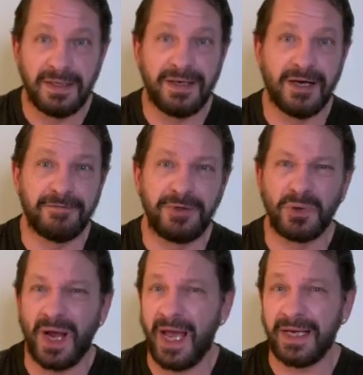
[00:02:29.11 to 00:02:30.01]
Now, if
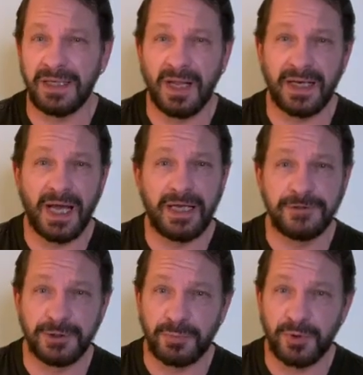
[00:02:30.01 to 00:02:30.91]
you're adding like
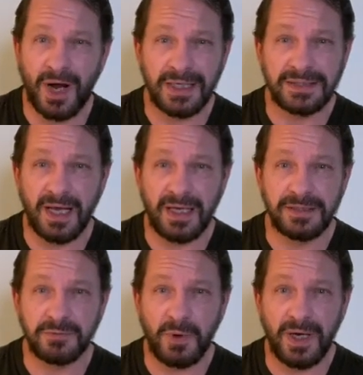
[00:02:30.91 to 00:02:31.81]
hydrogen peroxide
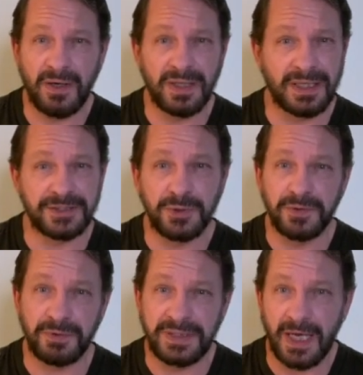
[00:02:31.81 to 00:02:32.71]
as well, like 2 or
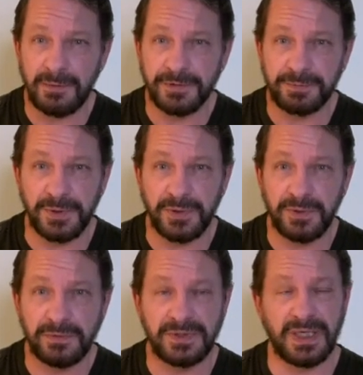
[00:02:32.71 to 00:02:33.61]
3
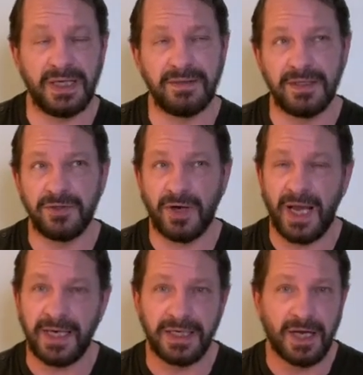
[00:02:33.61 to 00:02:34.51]
tablespoons, and then you're
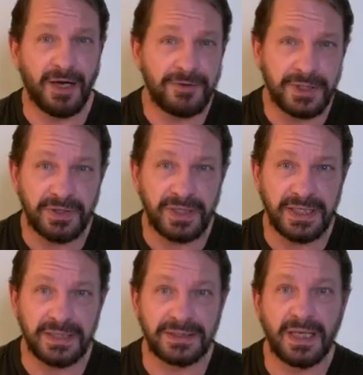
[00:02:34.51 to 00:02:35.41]
adding other
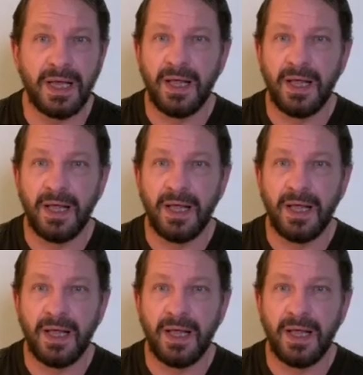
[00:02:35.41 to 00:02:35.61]
ingredients,